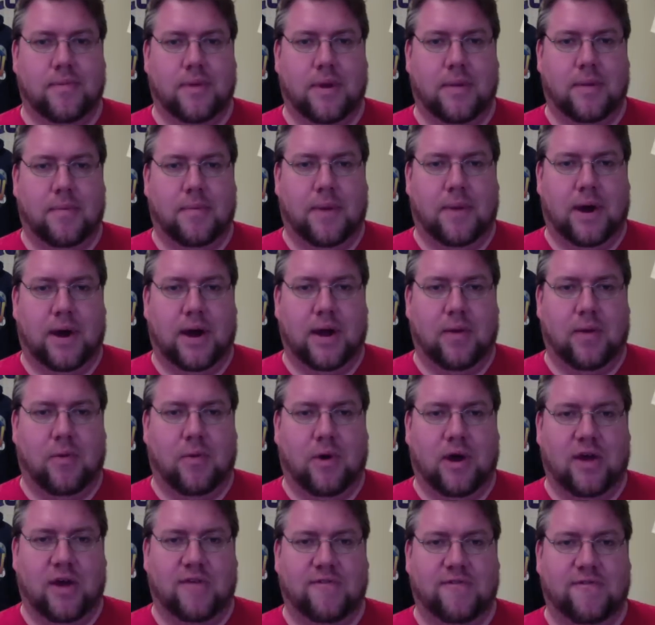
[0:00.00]
my
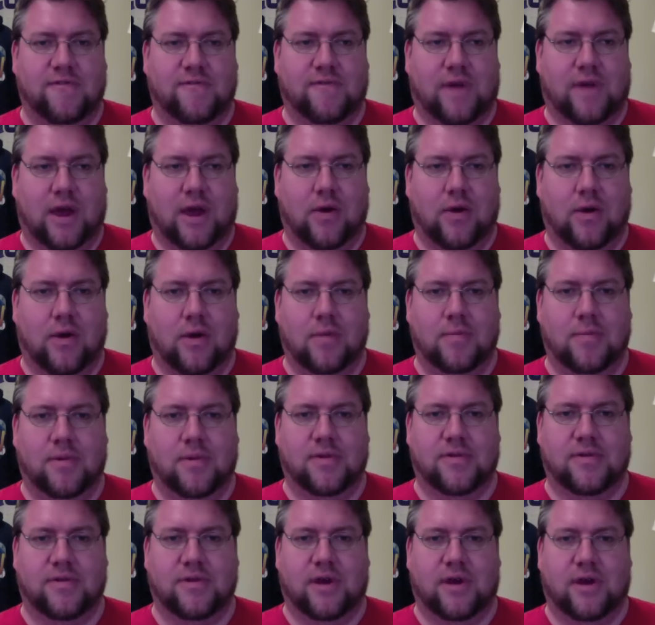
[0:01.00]
wife, Kara,
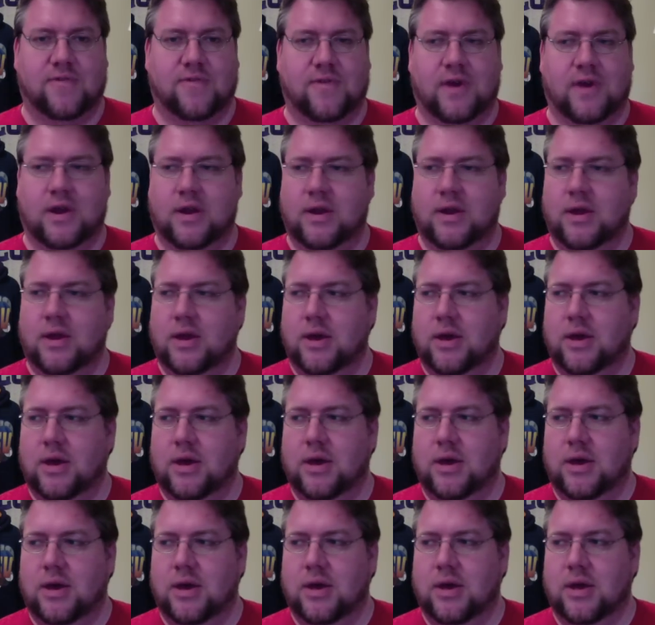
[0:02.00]
Missus Nadasfan,
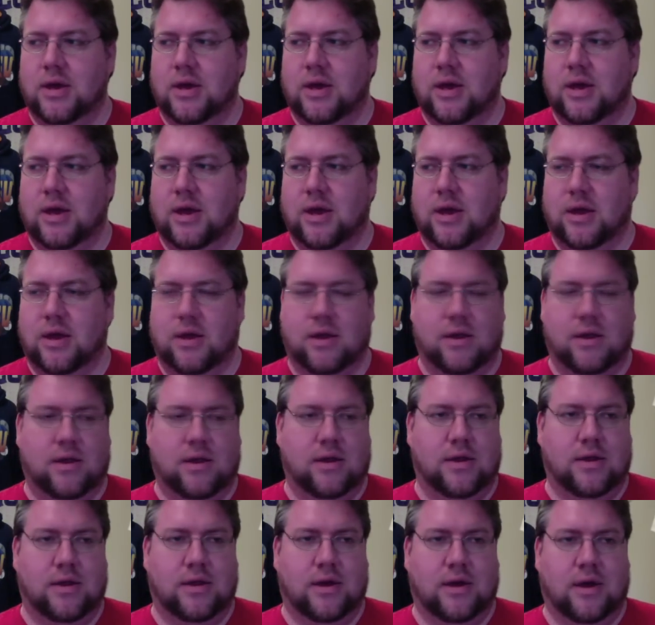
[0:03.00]

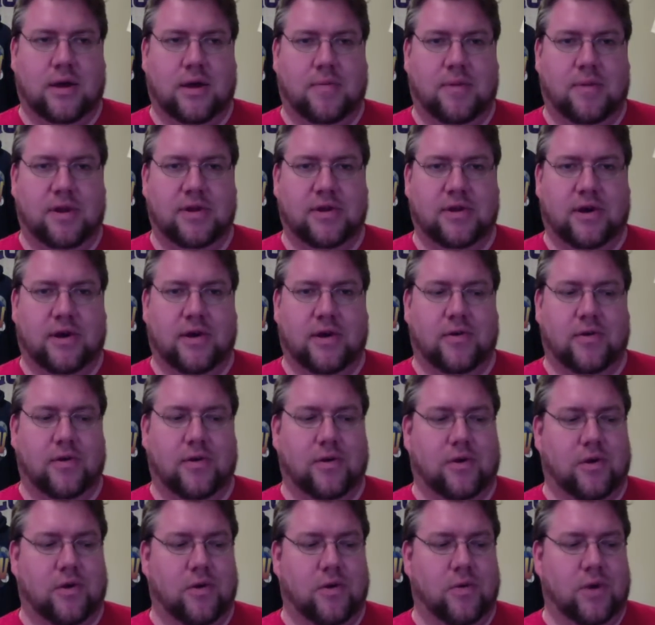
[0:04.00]
and, uh, my daughter
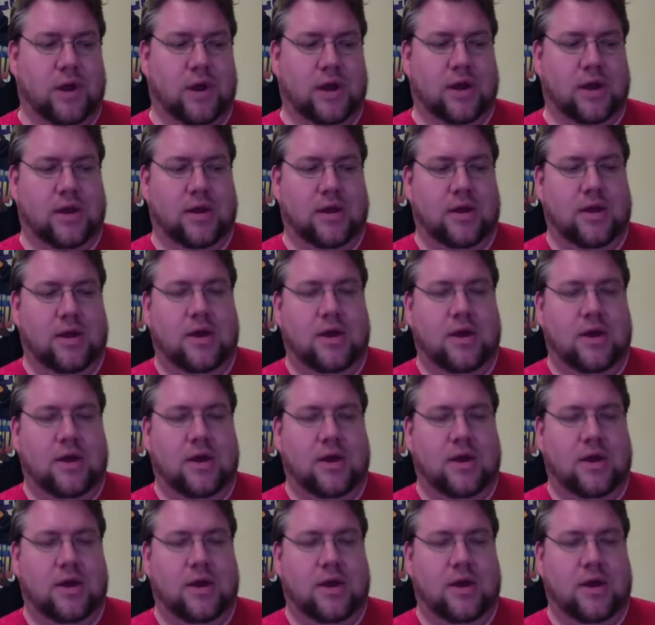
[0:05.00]
are going